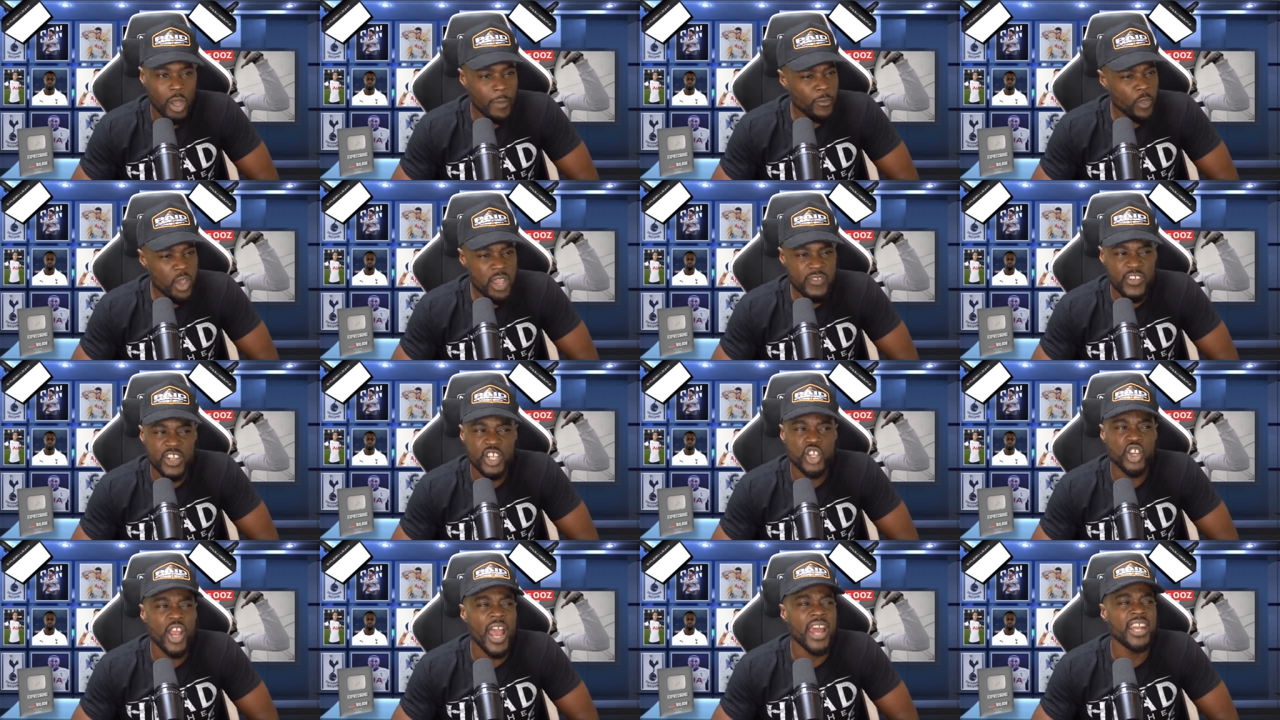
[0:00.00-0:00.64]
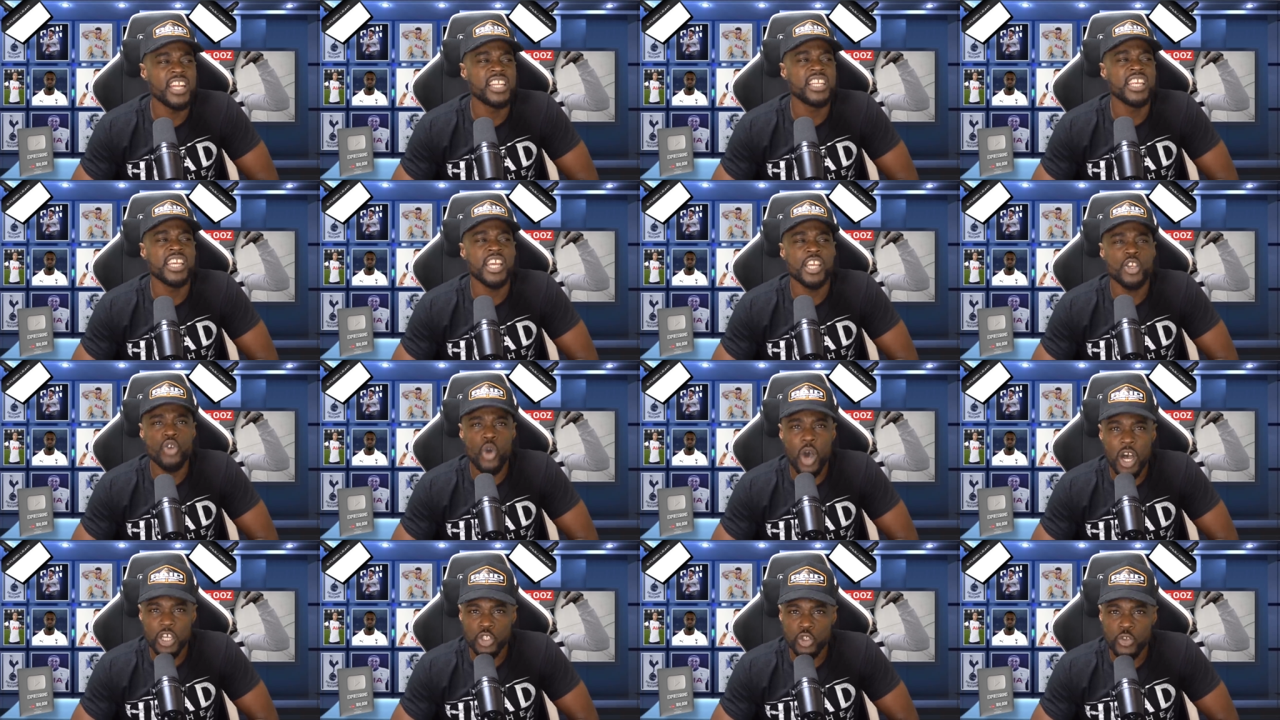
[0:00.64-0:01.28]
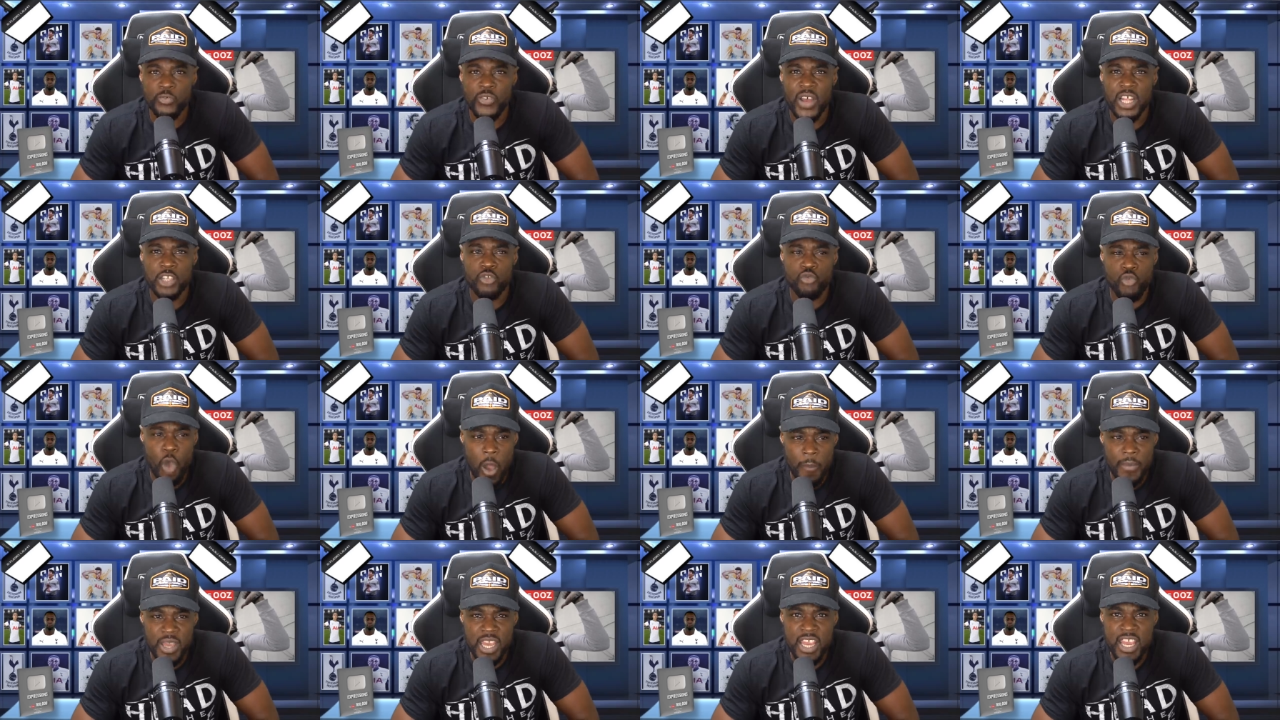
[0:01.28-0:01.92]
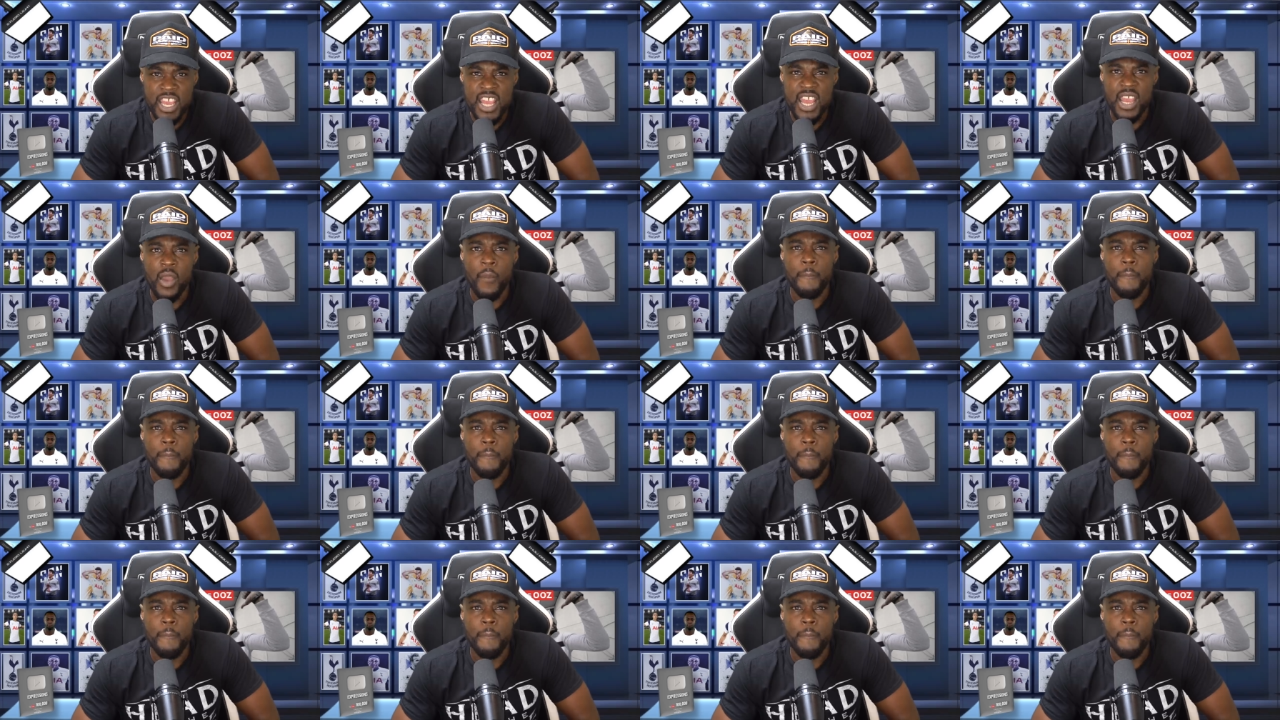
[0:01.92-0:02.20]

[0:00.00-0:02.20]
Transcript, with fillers: I'm not even trying to dig you Arsenal fans. Robbie,